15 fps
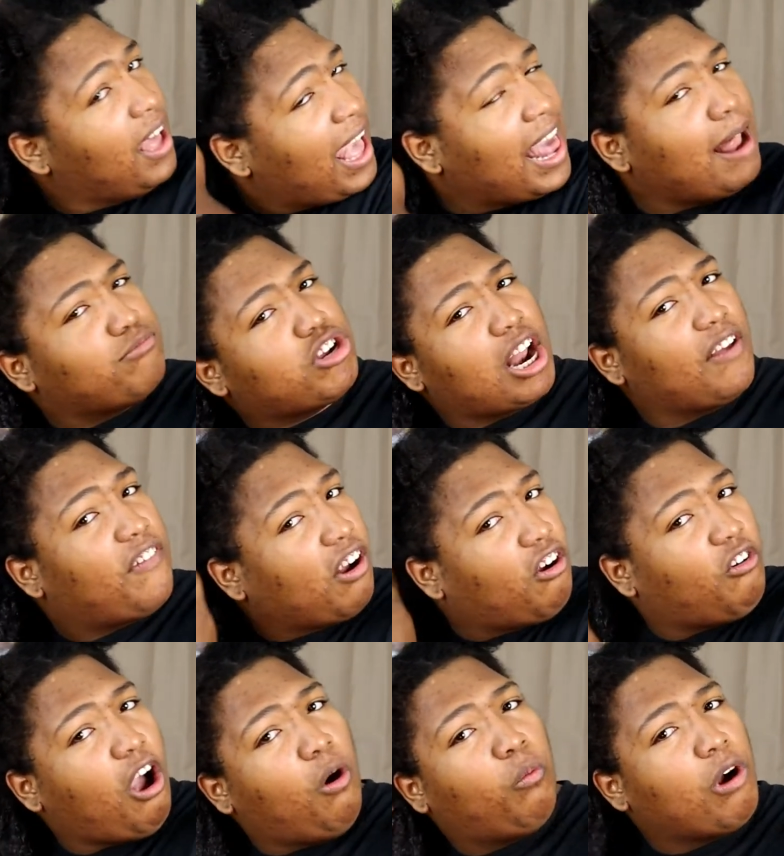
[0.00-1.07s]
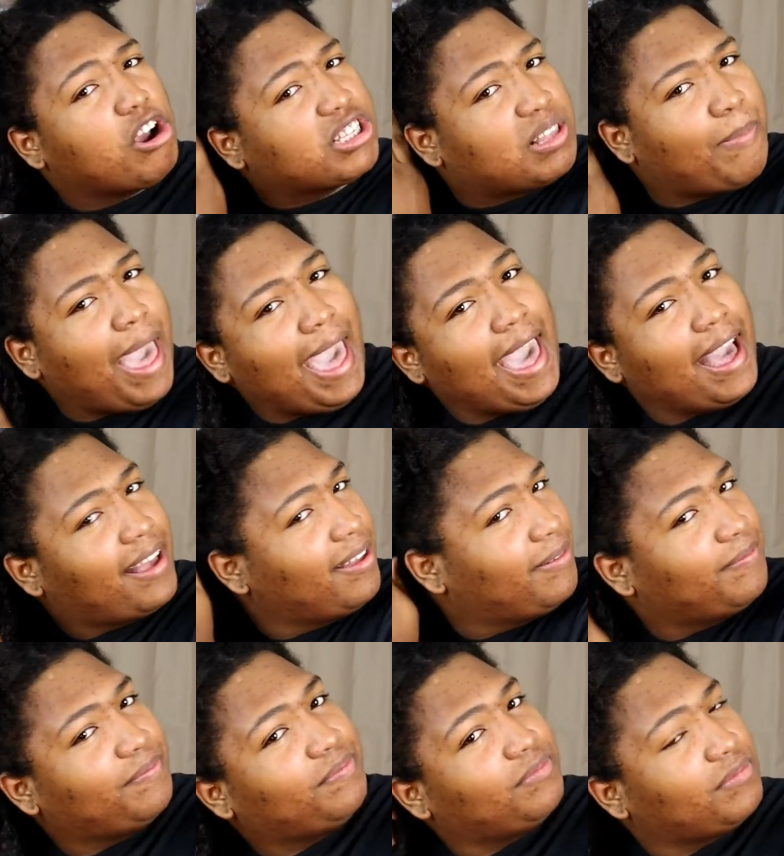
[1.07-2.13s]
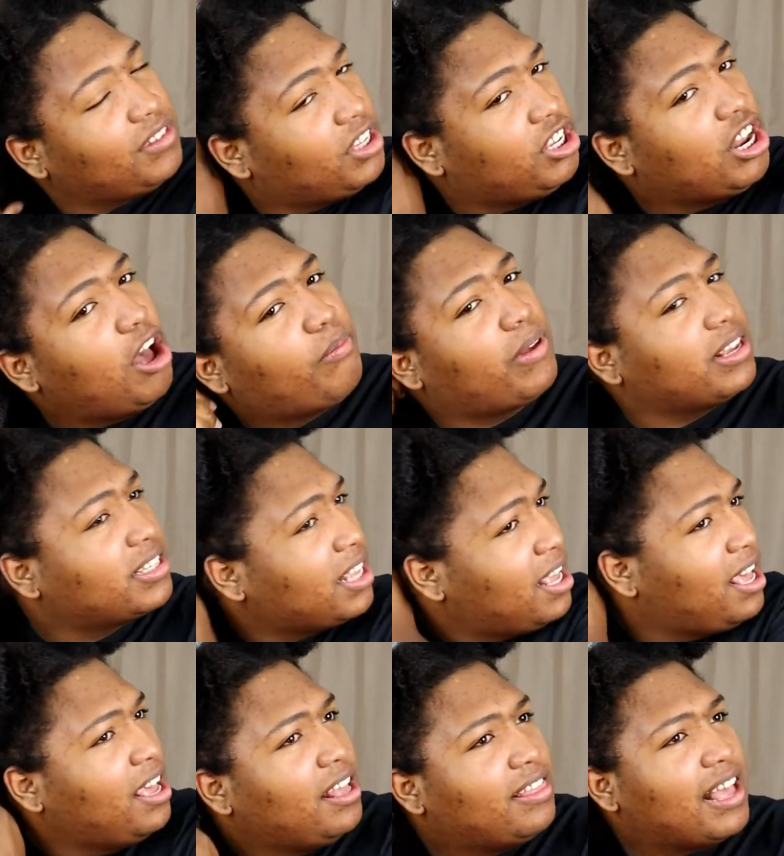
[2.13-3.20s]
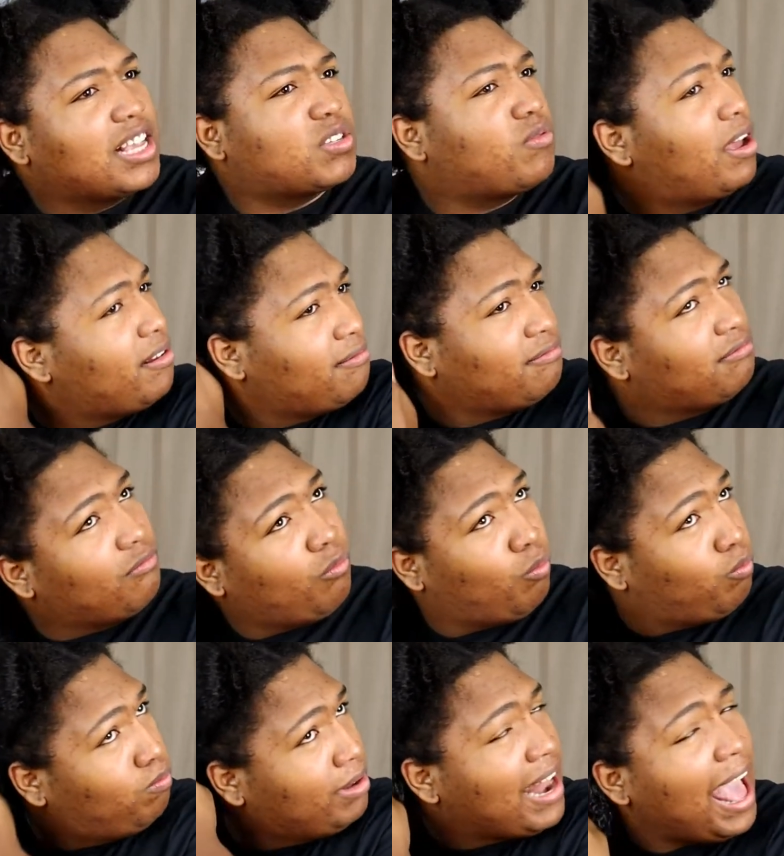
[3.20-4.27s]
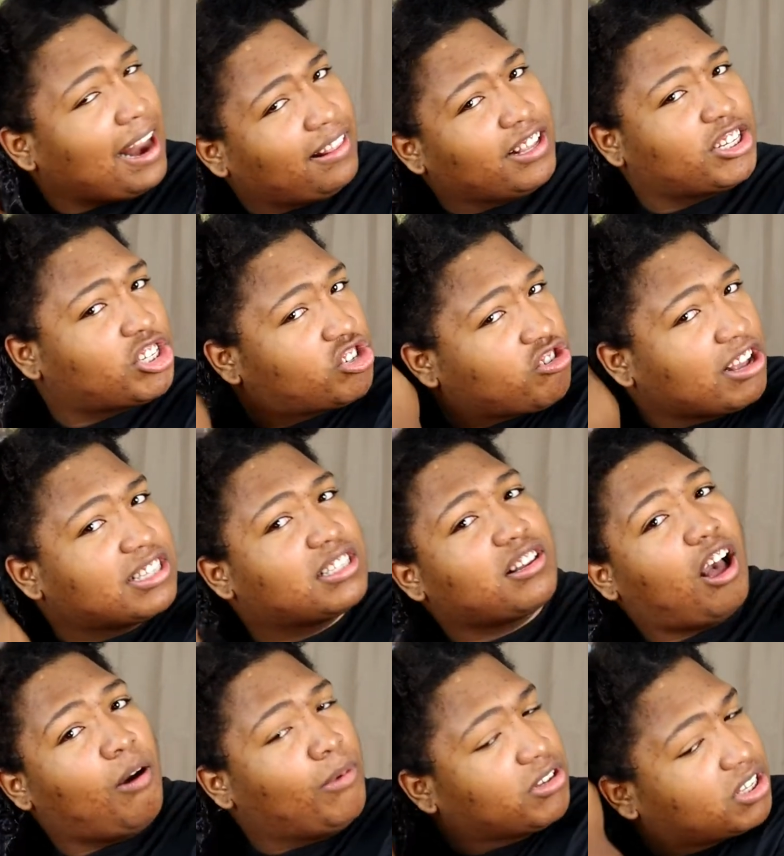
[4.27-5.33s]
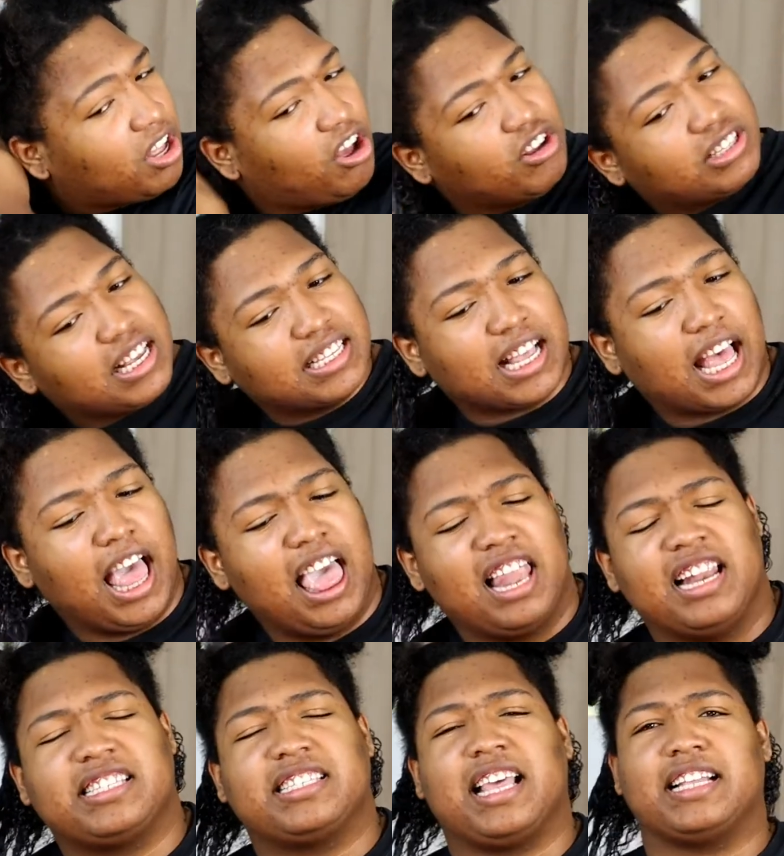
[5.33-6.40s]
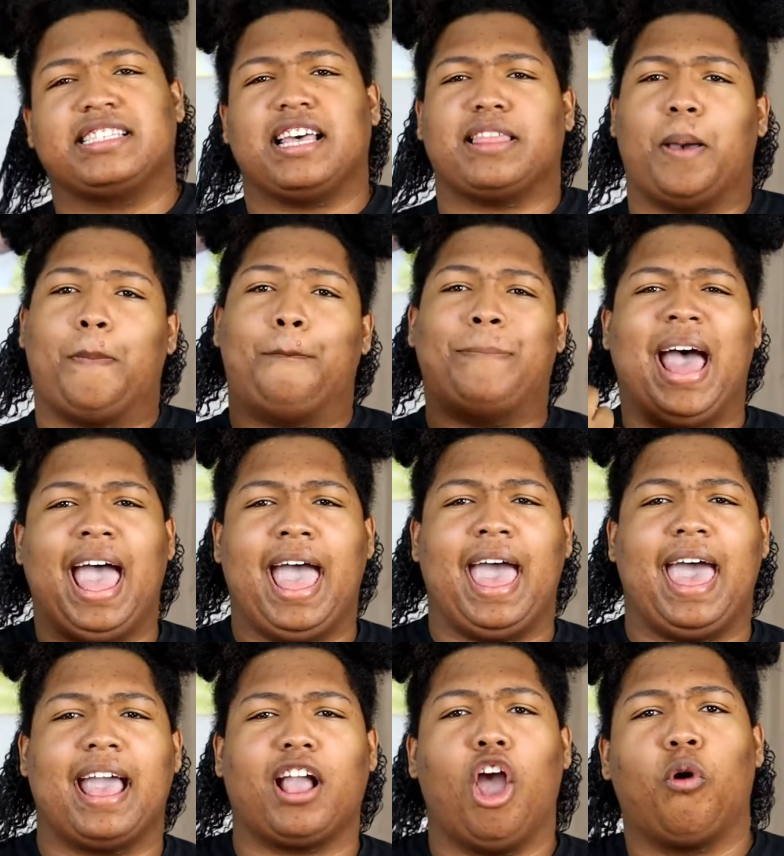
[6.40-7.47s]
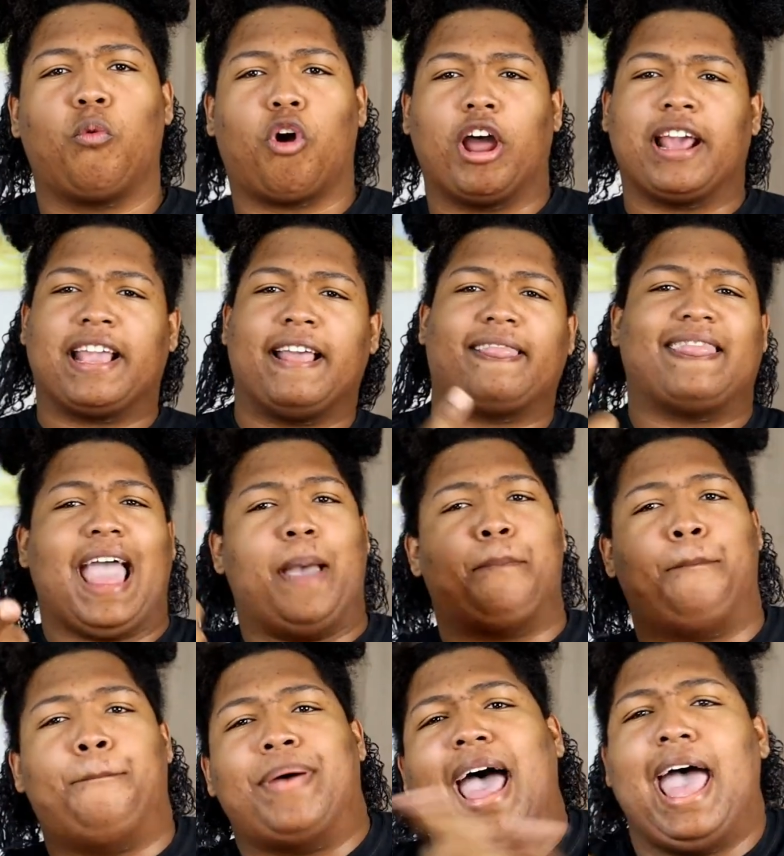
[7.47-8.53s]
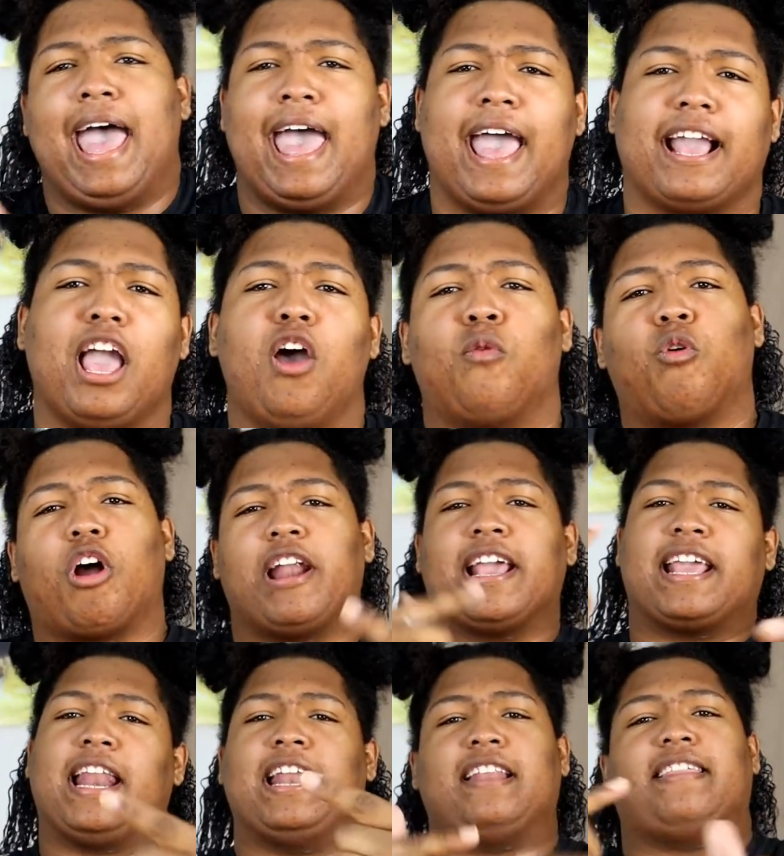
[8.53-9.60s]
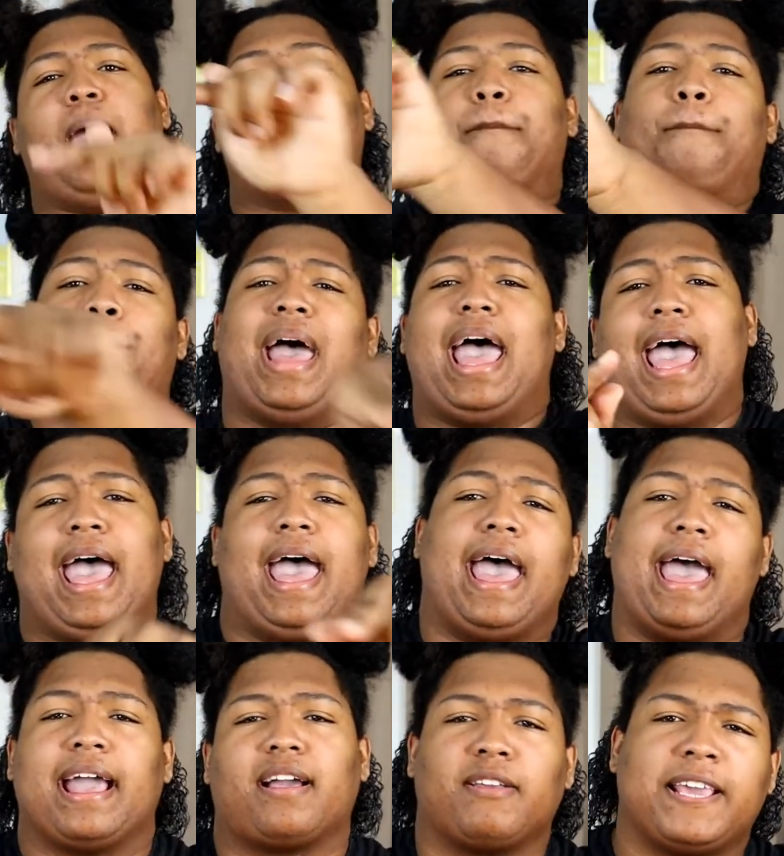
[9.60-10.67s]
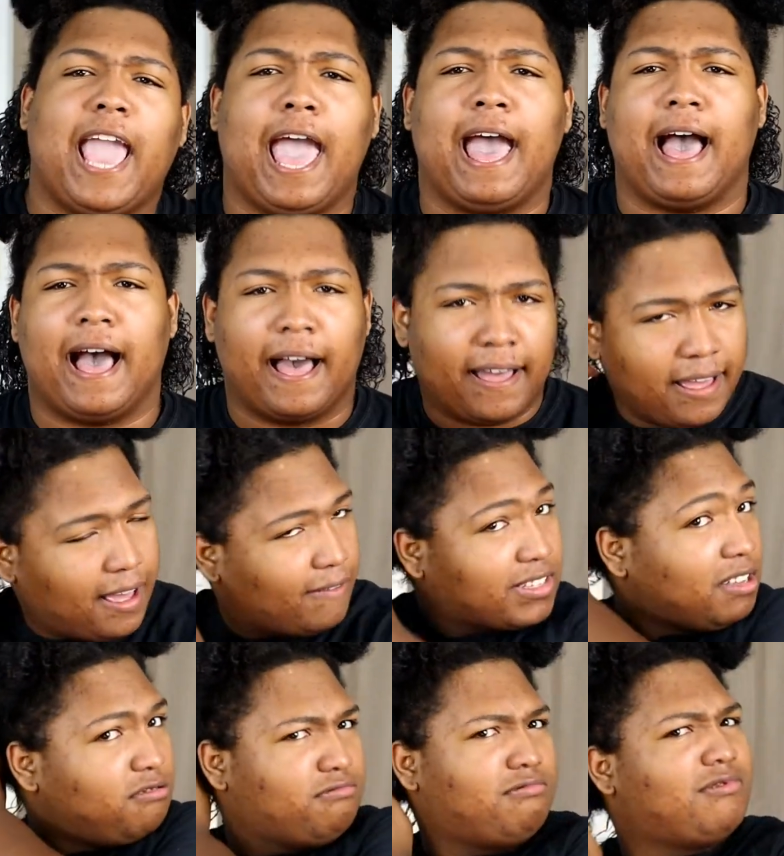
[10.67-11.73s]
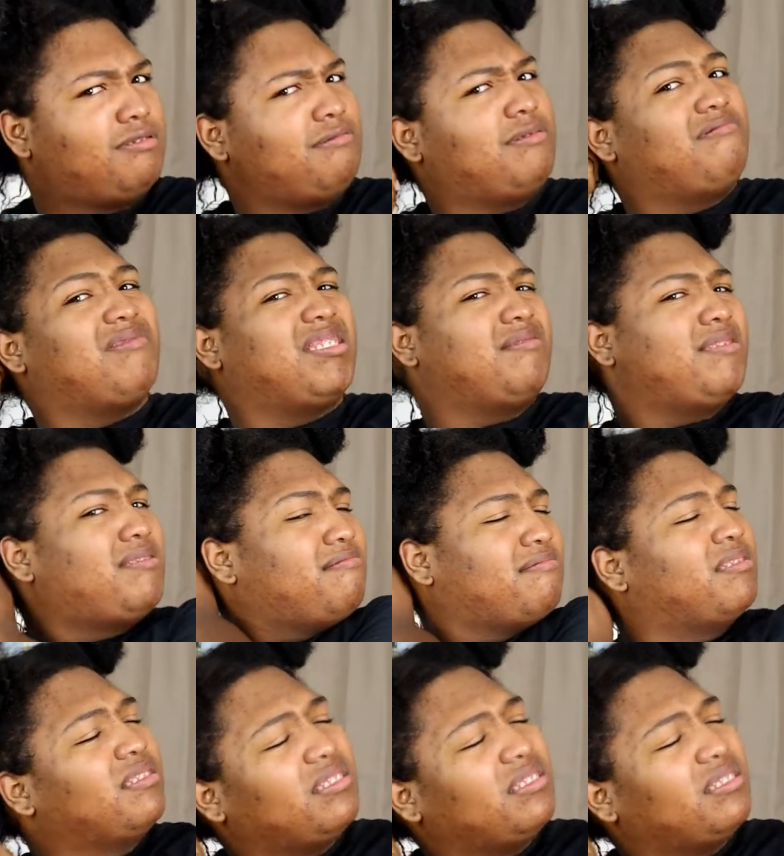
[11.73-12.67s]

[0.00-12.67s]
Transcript: And I'm trying to figure out where's the bag. You know, because that's what Natalie stressed almost the whole season. Let's get to the bag. We're going to get that bag. We're going to get into that bag. Yeah. I was like, ooh.